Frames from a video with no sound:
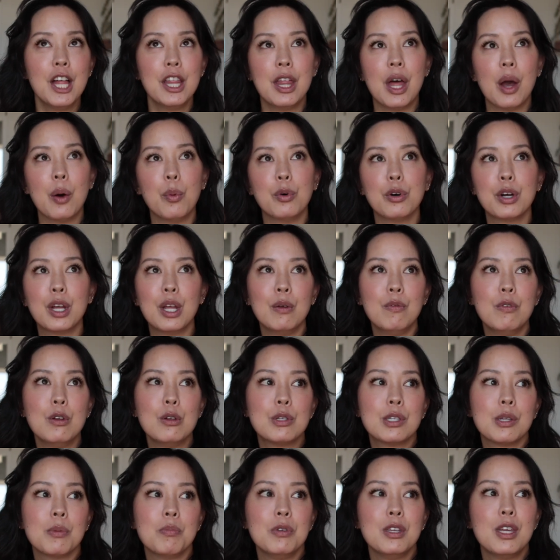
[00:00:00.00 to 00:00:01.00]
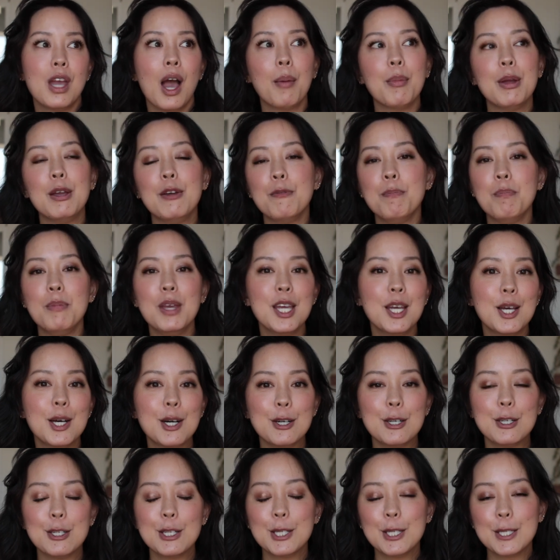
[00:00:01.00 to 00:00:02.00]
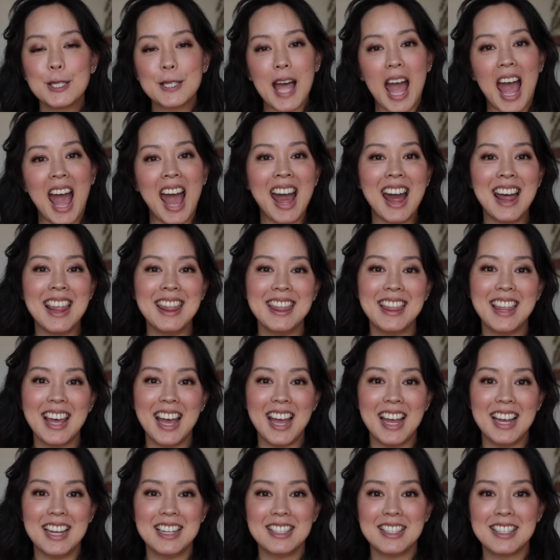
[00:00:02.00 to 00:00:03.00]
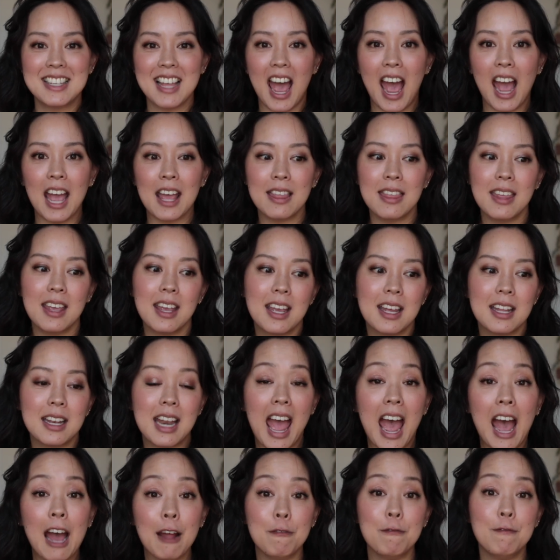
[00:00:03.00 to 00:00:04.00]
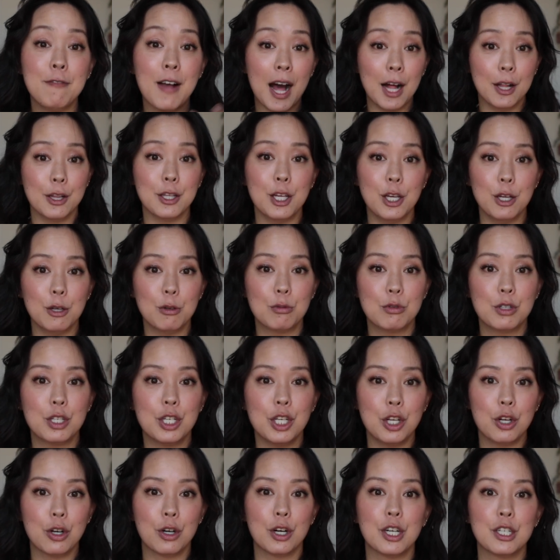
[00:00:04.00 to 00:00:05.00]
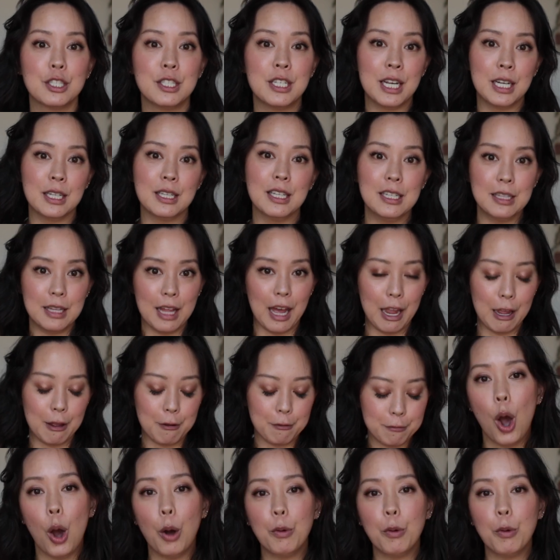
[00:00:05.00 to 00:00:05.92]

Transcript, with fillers: that will give you some yummy meals, and that I think can add value to your daily life.